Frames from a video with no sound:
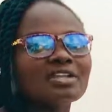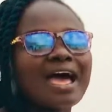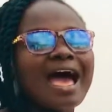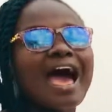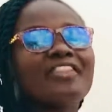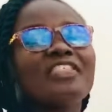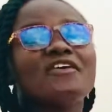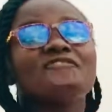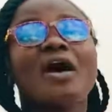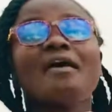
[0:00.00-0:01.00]
Are the
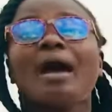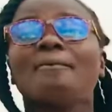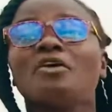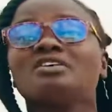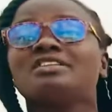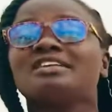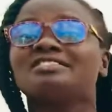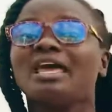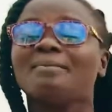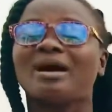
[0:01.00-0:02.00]
variables the
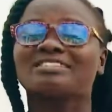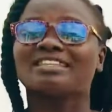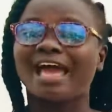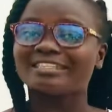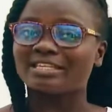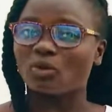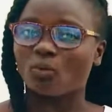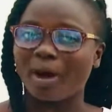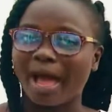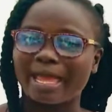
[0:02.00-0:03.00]
same as x and
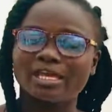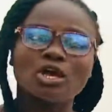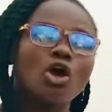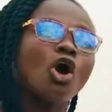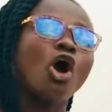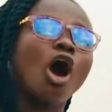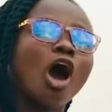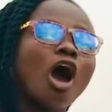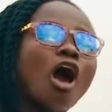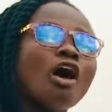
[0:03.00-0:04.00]
y,
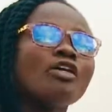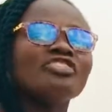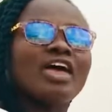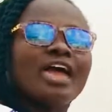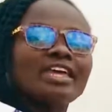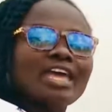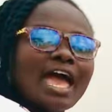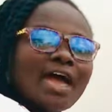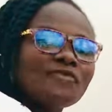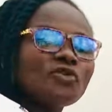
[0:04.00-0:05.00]
or they
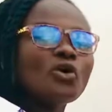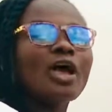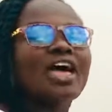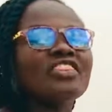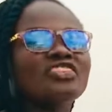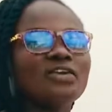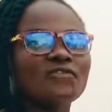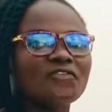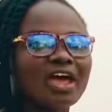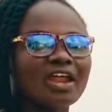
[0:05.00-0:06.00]
gave you a
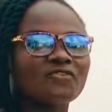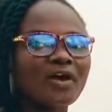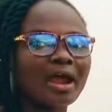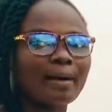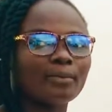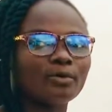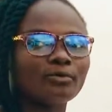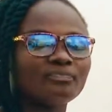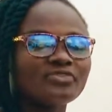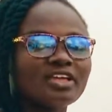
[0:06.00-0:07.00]
different variable?
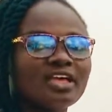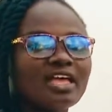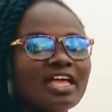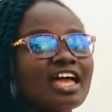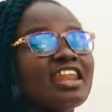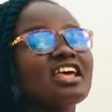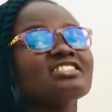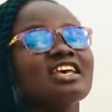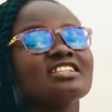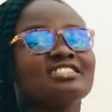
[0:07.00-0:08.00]
It is
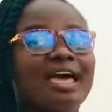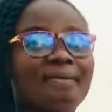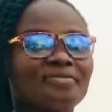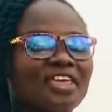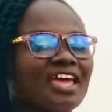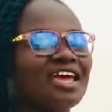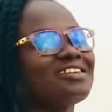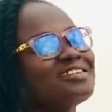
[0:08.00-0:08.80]
the same thing,